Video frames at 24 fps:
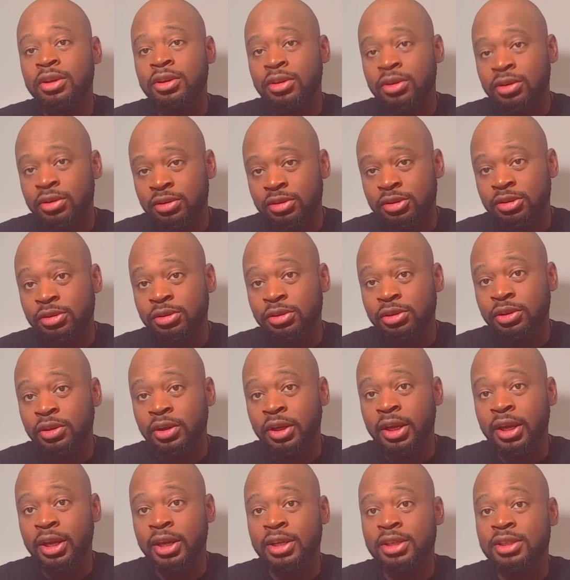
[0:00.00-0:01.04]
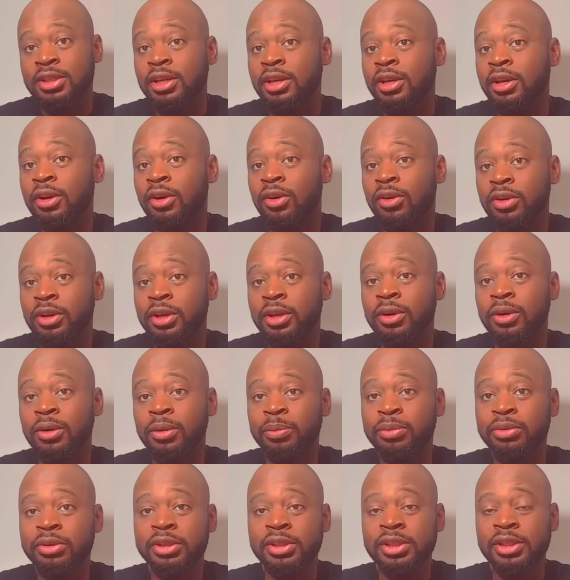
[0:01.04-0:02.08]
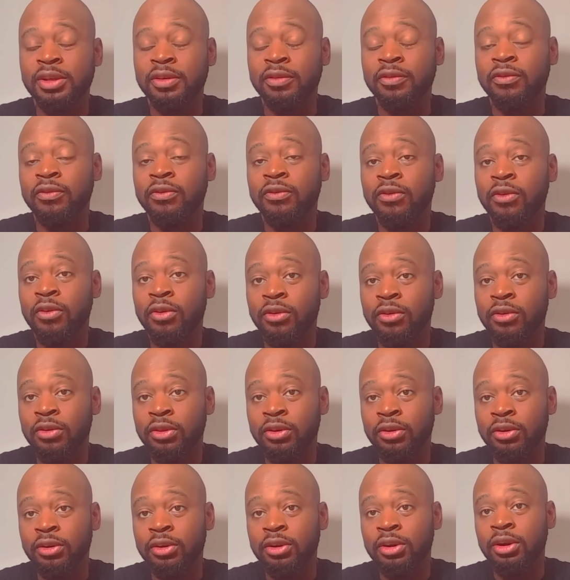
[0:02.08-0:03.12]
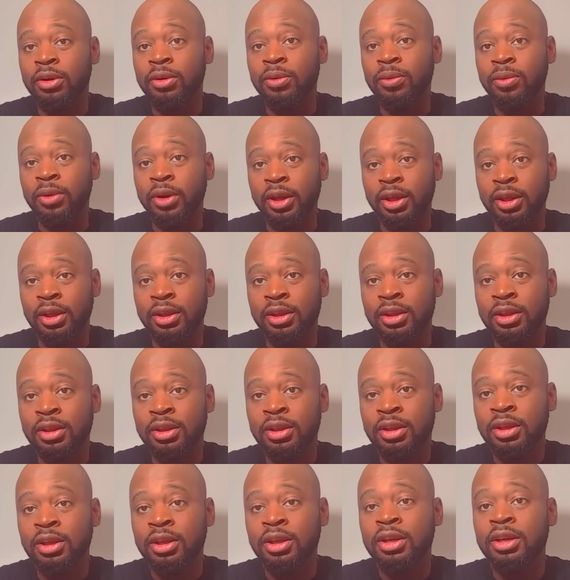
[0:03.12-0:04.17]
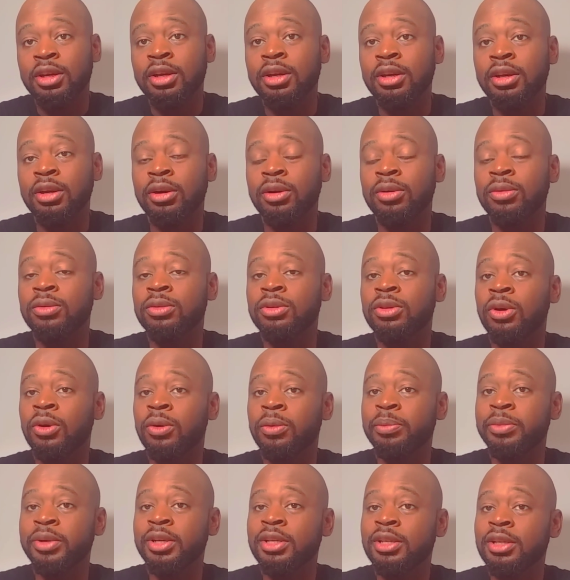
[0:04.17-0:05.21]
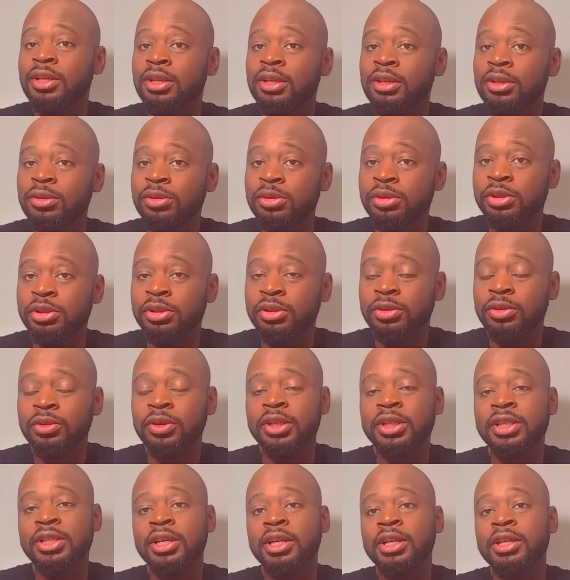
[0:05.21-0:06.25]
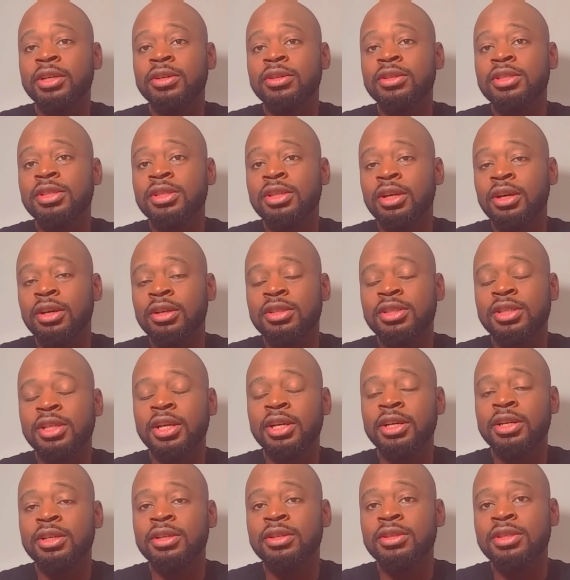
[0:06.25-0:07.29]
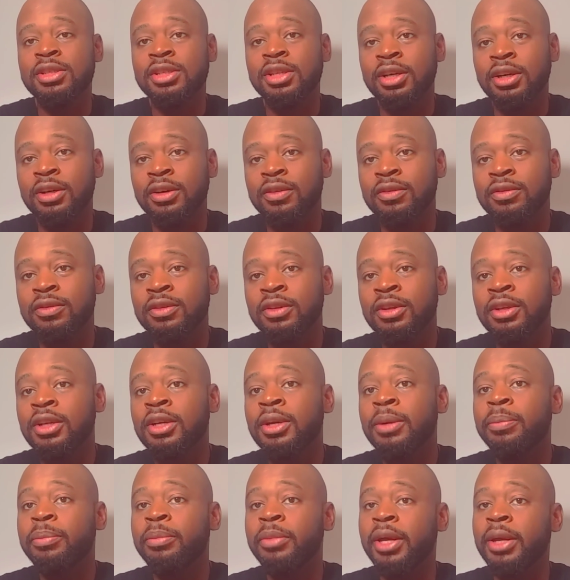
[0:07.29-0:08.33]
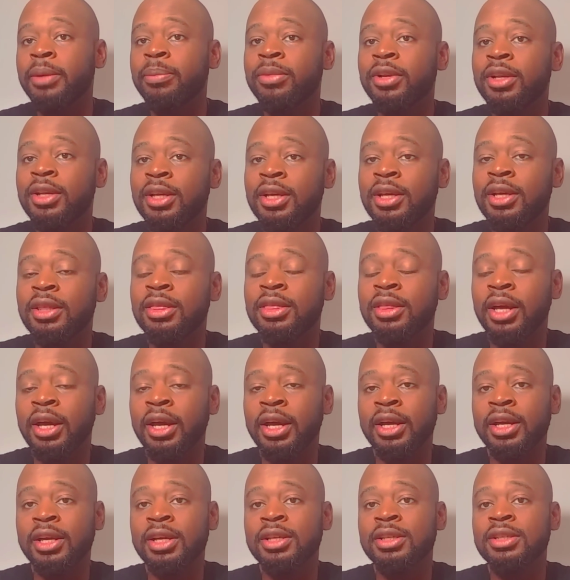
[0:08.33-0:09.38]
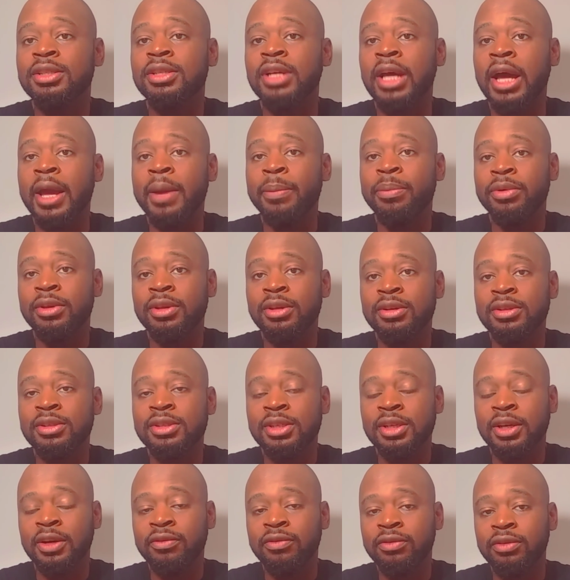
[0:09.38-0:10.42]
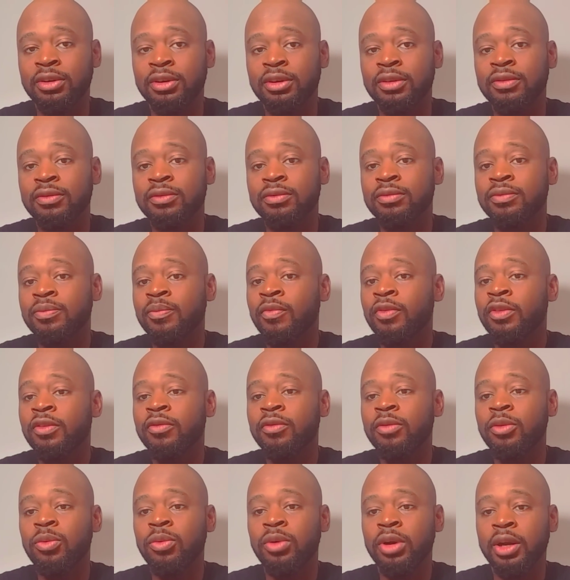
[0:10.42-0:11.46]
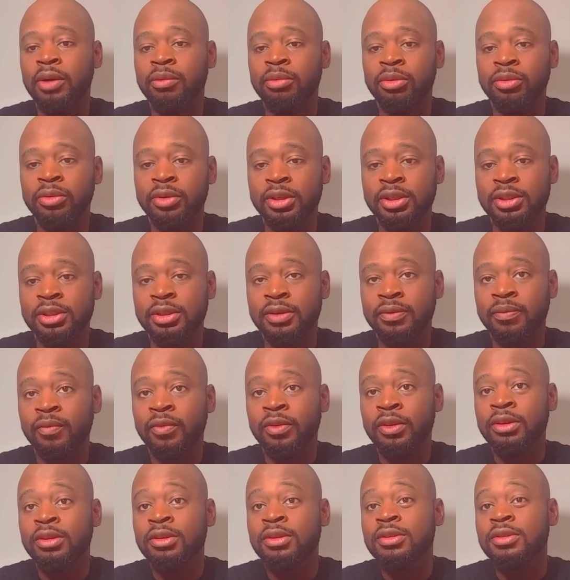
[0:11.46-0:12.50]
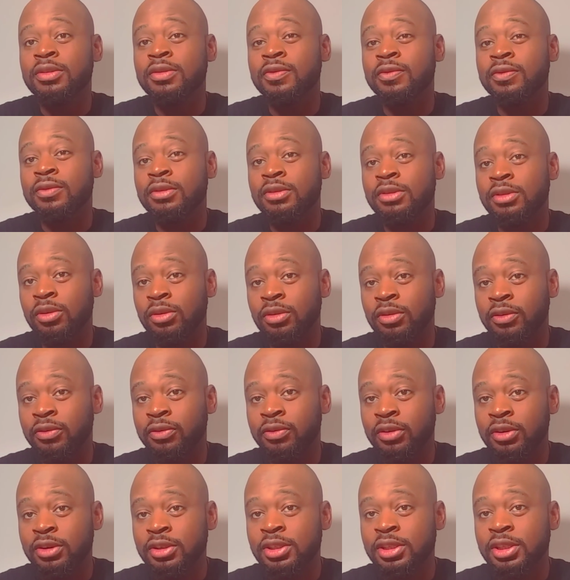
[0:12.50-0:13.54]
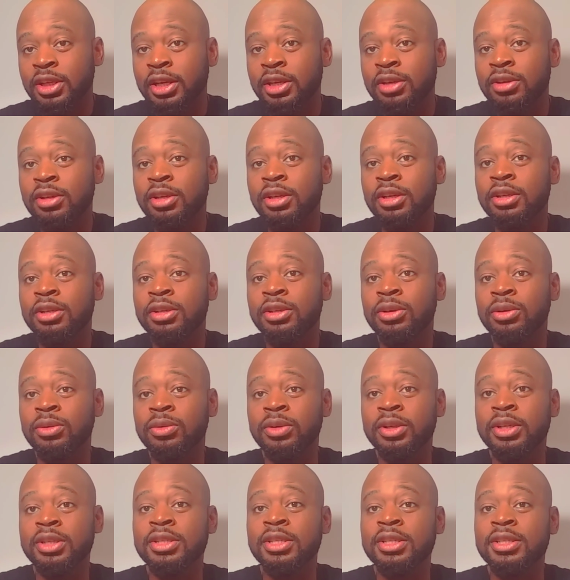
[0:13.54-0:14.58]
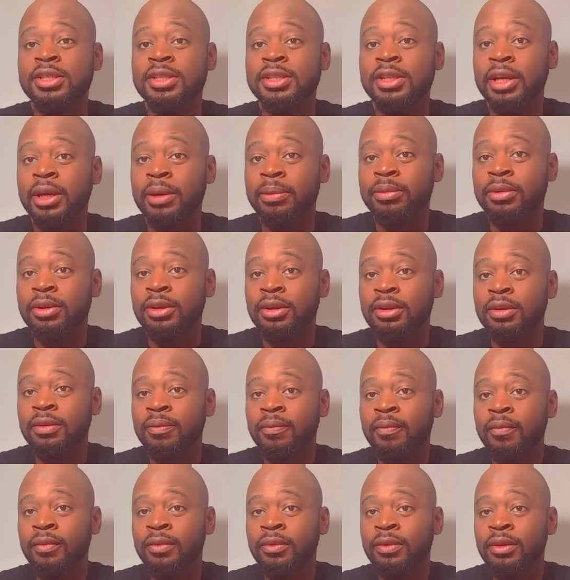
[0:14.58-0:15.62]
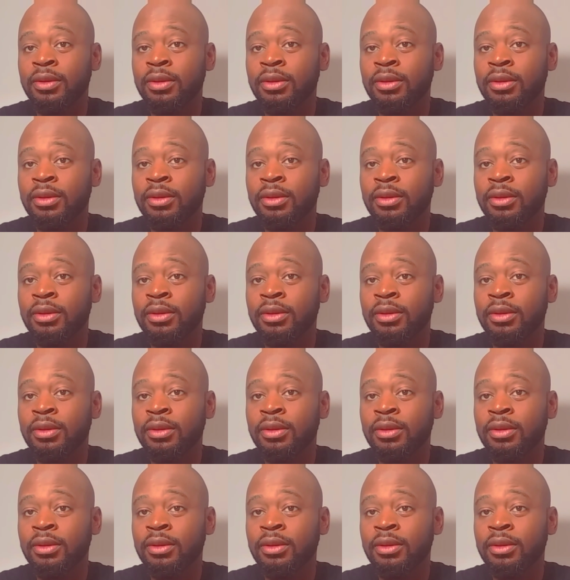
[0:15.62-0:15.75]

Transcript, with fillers: to, to your ex. It only gonna push them further away. You know, don't be delusional and tell your stuff tell yourself make believe things, hyping yourself up for whatever reason. So the first thing you need to do is accept it.